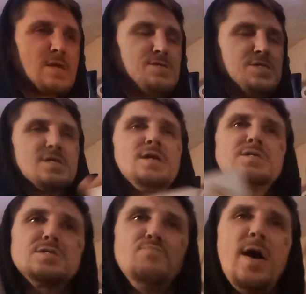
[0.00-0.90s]
just kind of
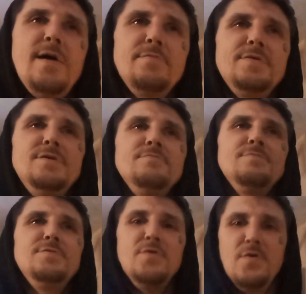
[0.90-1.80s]
smiling,
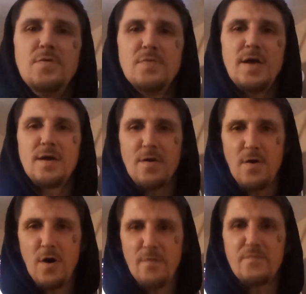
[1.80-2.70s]
like
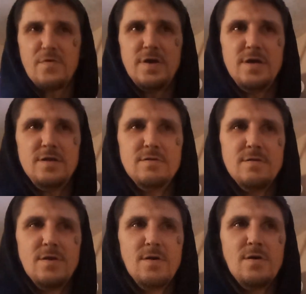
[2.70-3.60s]
offering
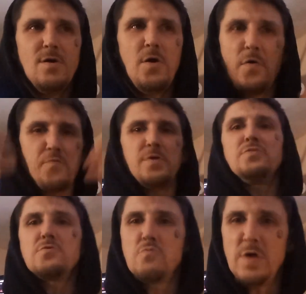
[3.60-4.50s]

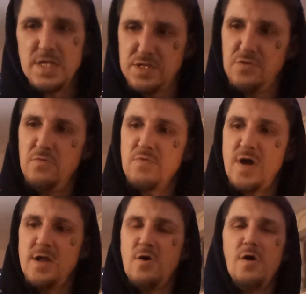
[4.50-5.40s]
their wisdom,
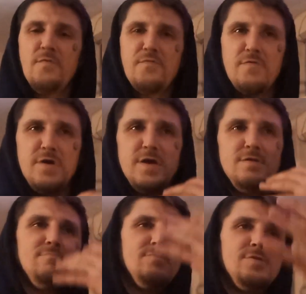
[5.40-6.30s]
right?
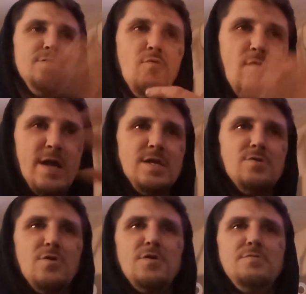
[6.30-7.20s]
Offering, waiting
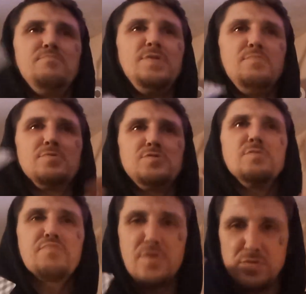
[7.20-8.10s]
on people to
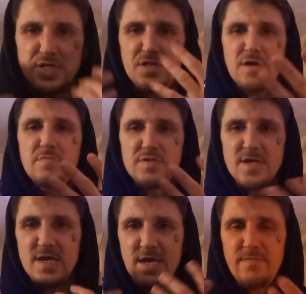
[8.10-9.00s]
approach them. It's
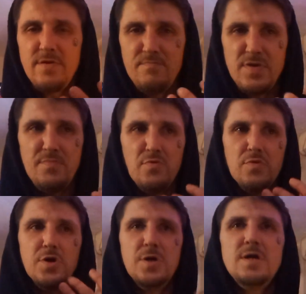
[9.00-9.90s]
like giving people
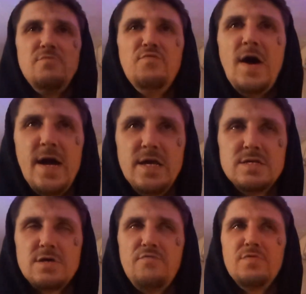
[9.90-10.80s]
good
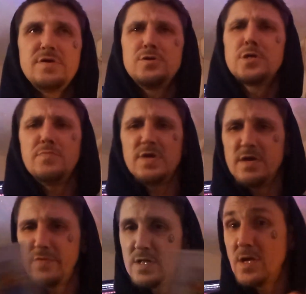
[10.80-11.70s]
advice. I feel like you could be
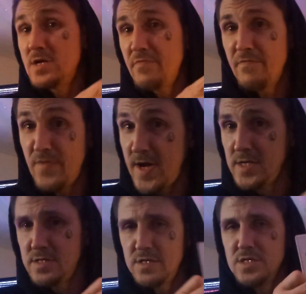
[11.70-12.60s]
giving a lot of
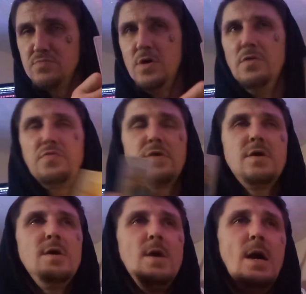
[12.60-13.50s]
advice this month.
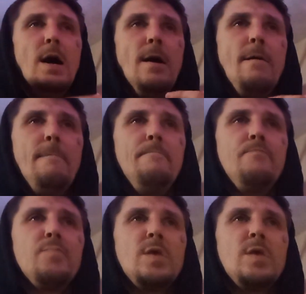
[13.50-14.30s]
You